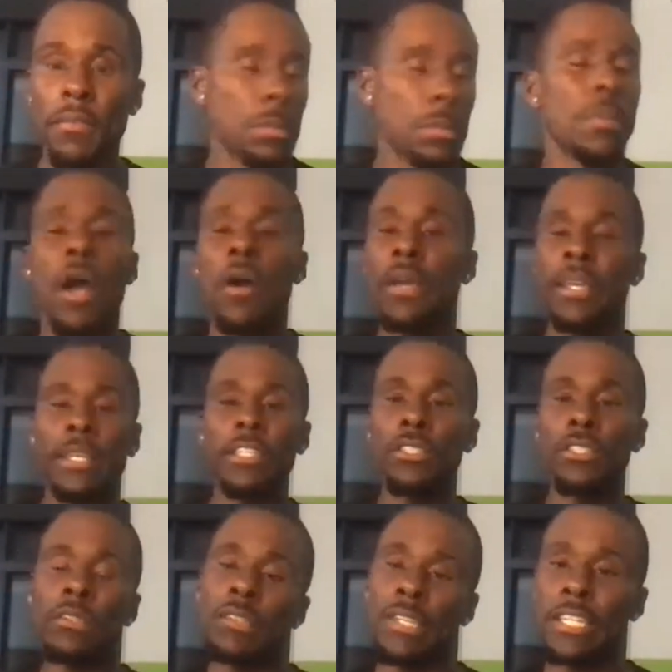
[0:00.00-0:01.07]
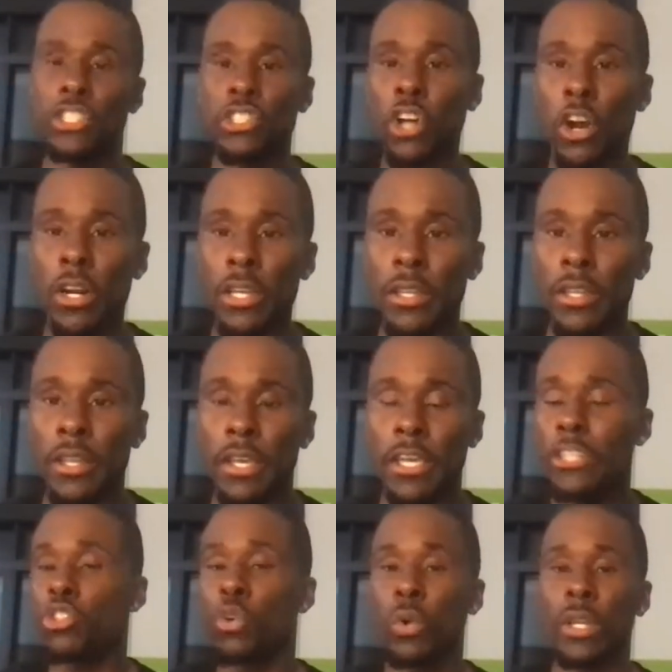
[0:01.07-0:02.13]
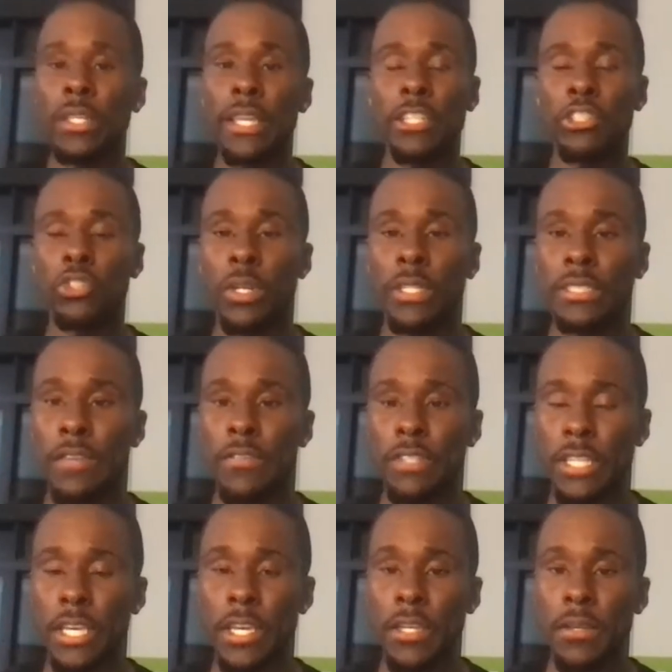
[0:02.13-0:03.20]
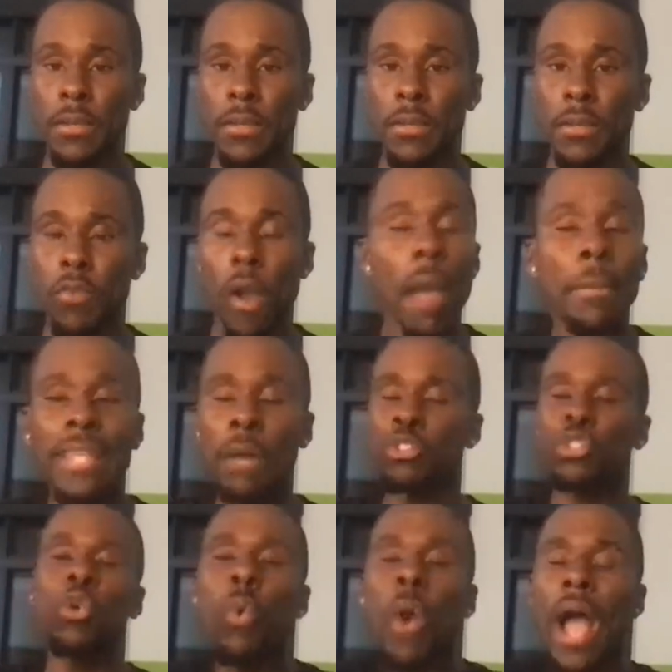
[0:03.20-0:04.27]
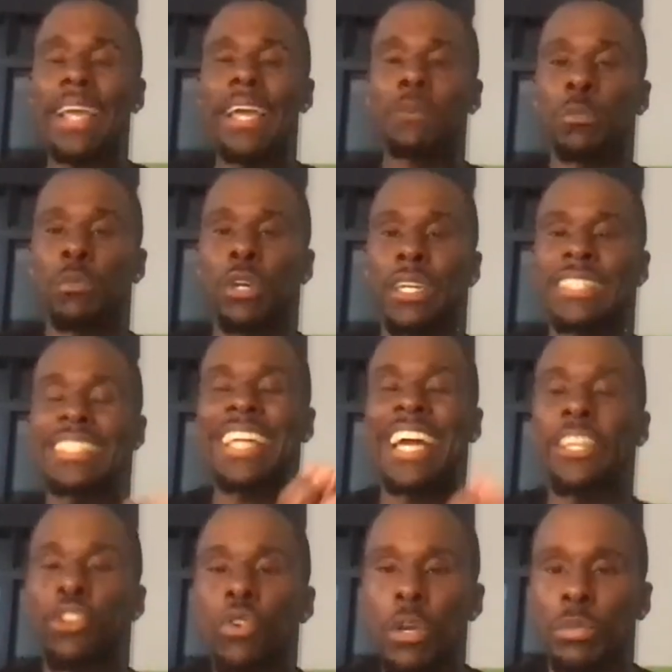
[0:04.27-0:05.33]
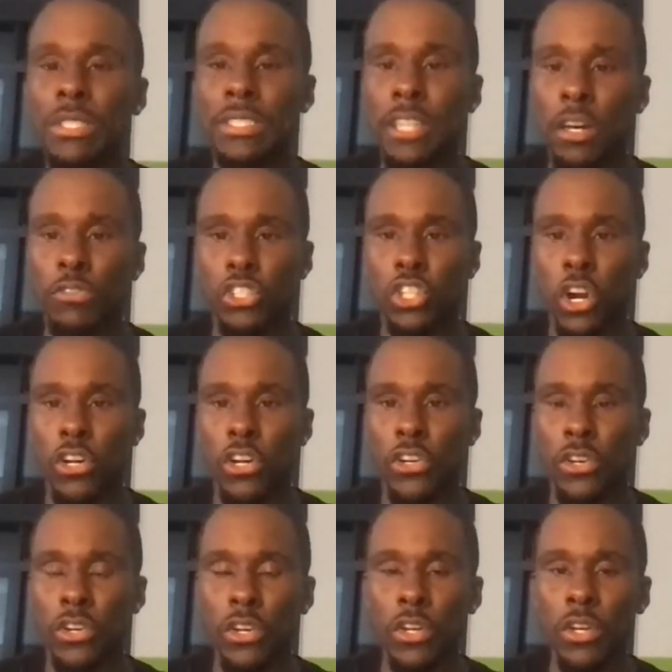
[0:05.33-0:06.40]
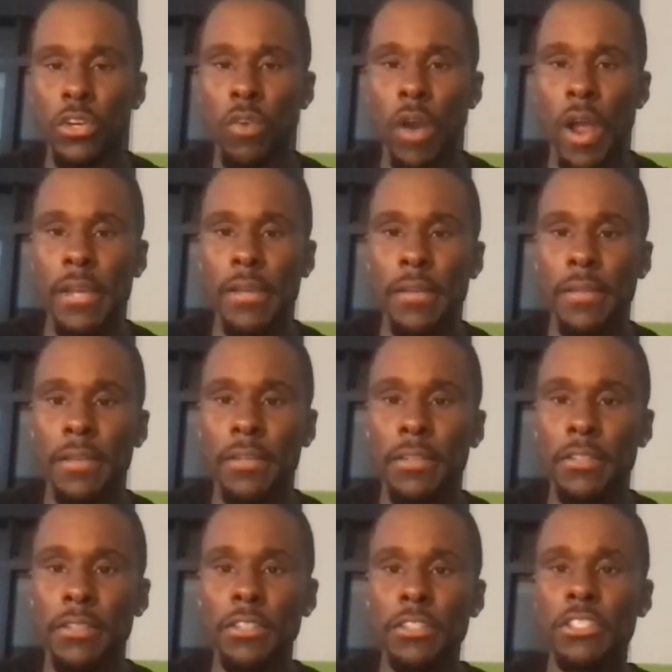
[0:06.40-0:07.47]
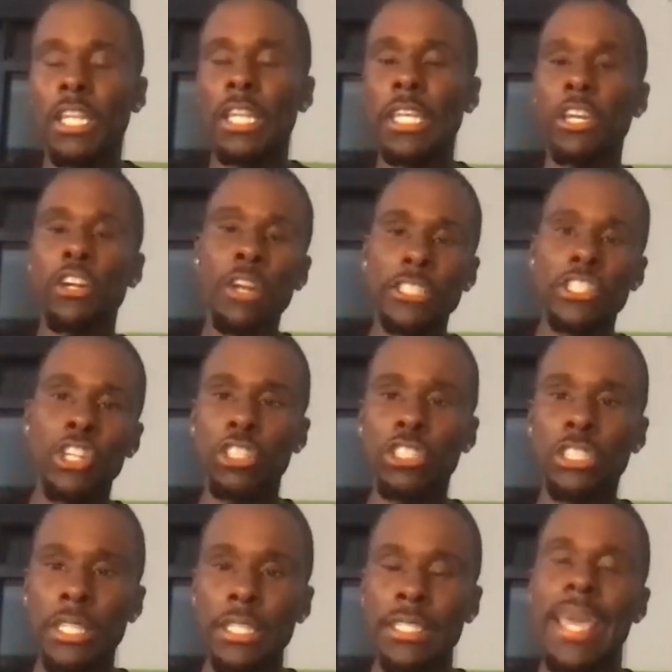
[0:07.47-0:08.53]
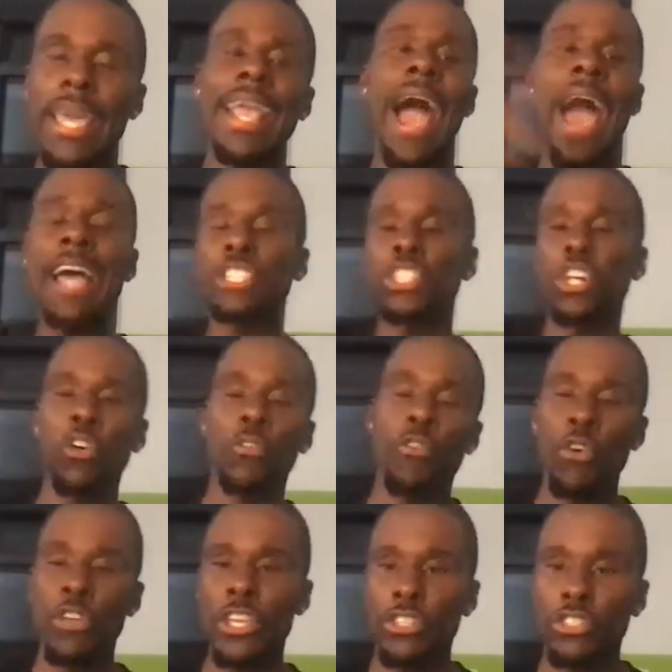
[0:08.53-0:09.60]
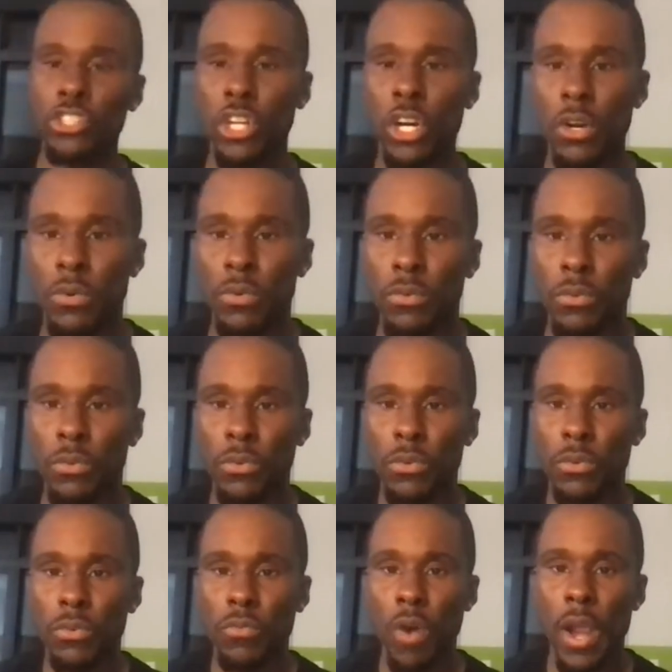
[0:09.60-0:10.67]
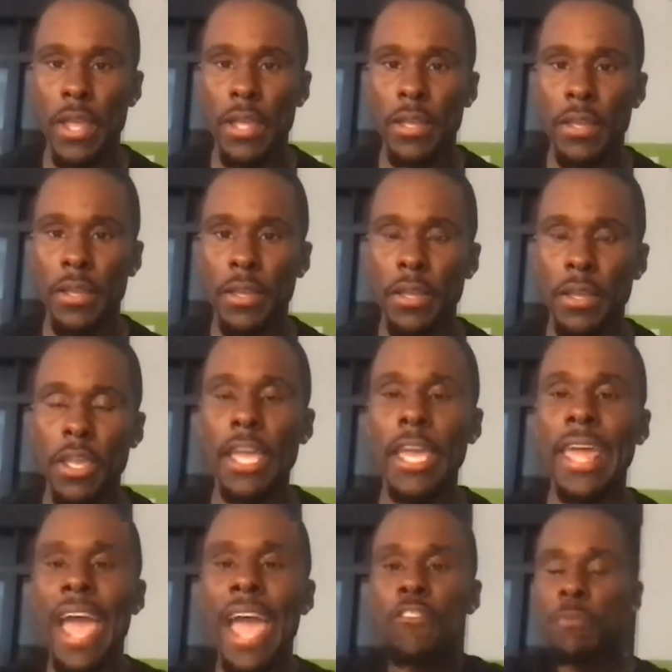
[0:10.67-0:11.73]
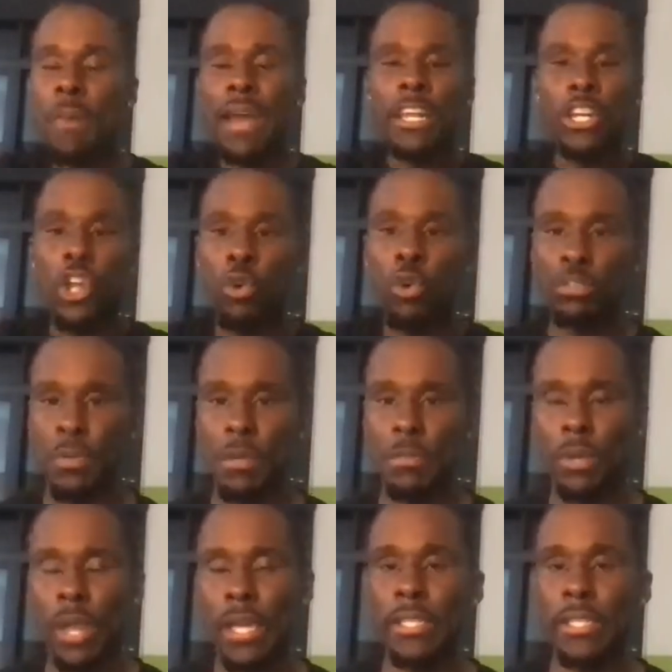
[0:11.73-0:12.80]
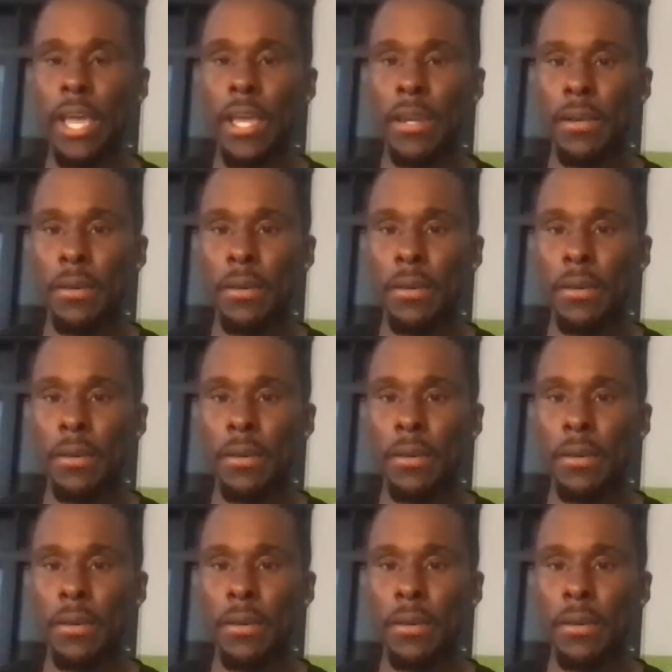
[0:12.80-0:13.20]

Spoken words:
Now, he didn't get started and do anything in 2017, right? But that was cool. I kept him on the list because I knew he was a self-starter, right? The leader that y'all see today, I saw 4 years ago, right? And everybody knows people like that.